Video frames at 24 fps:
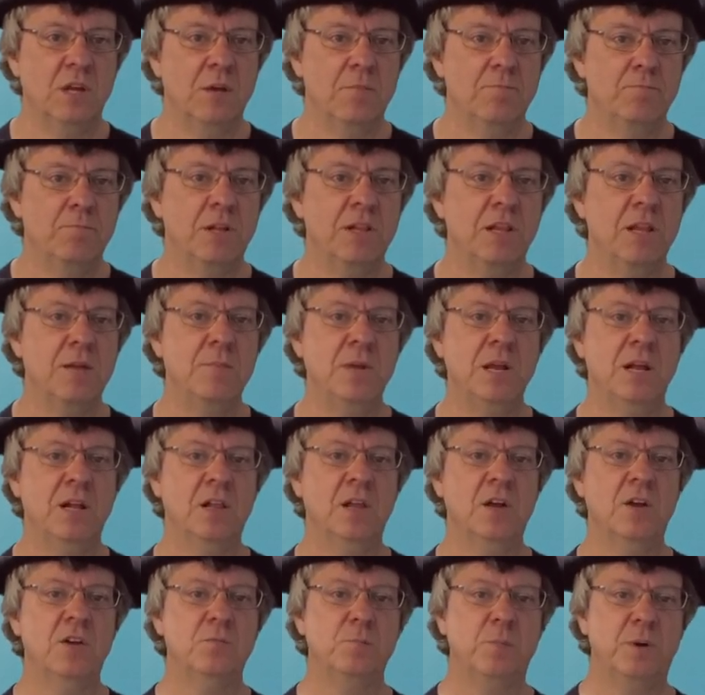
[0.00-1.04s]
But let me
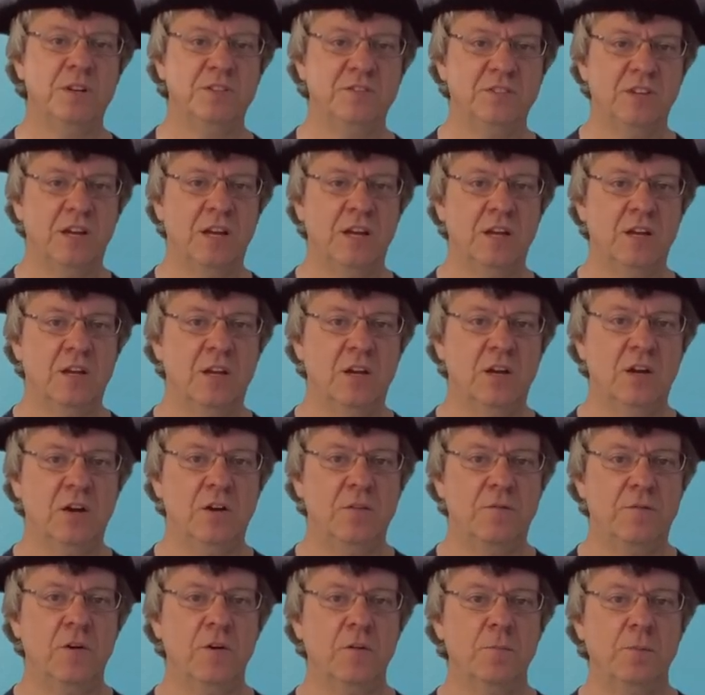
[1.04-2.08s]
close by saying,
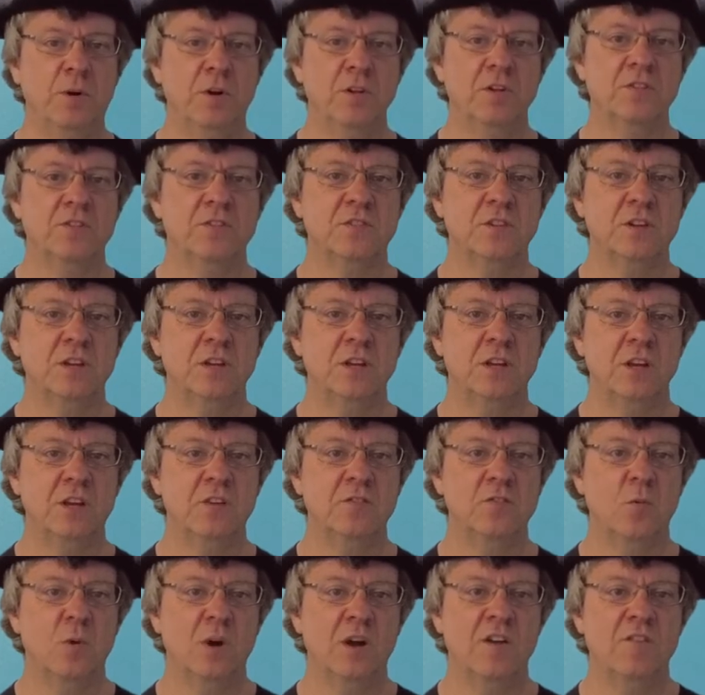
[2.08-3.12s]
foreign policy is
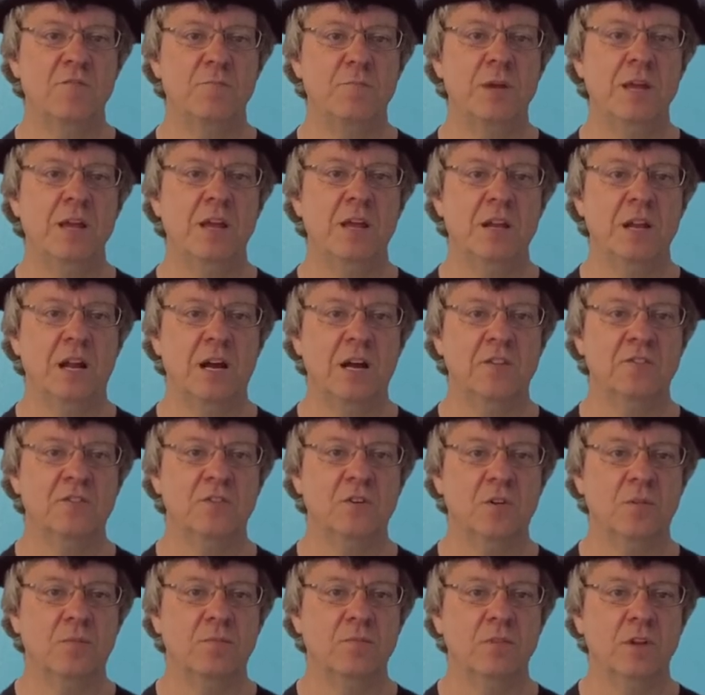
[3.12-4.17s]
a way of being an
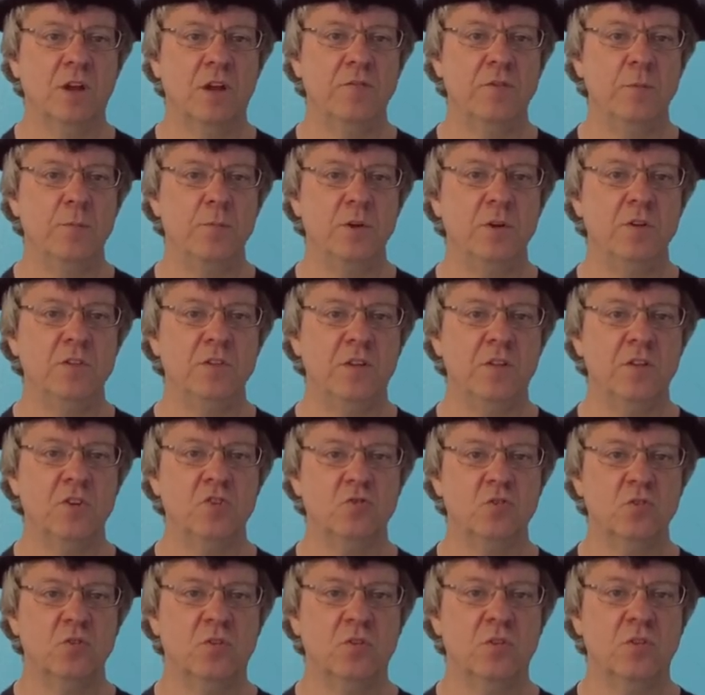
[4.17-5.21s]
arsehole, of abusing the
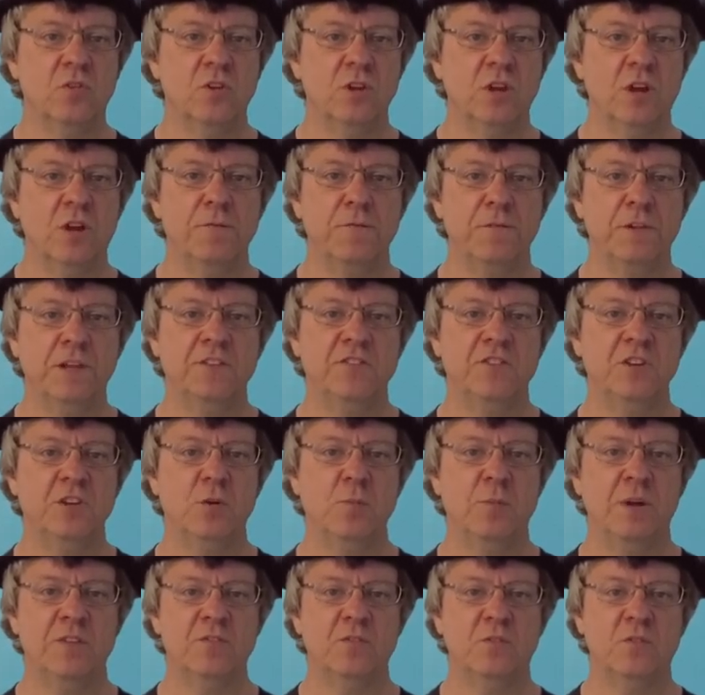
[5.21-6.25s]
truth, of flexing your
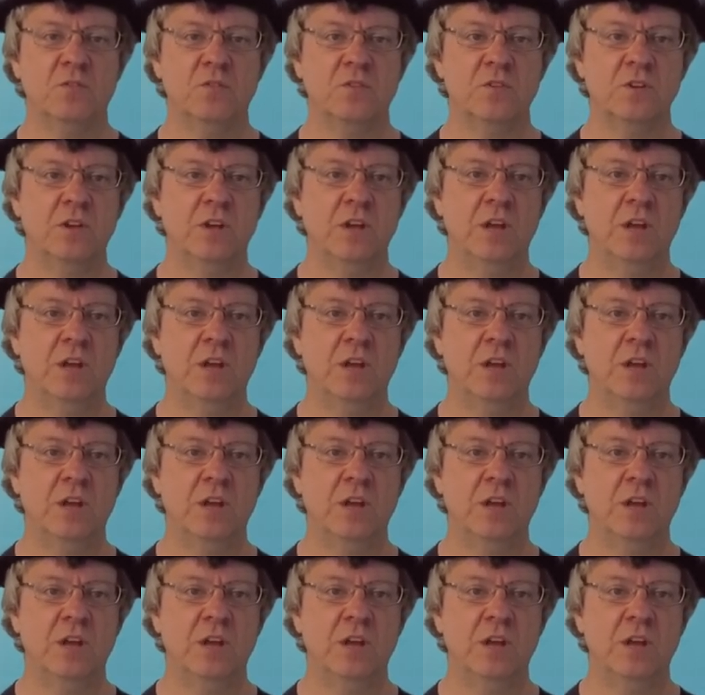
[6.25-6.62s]
muscles,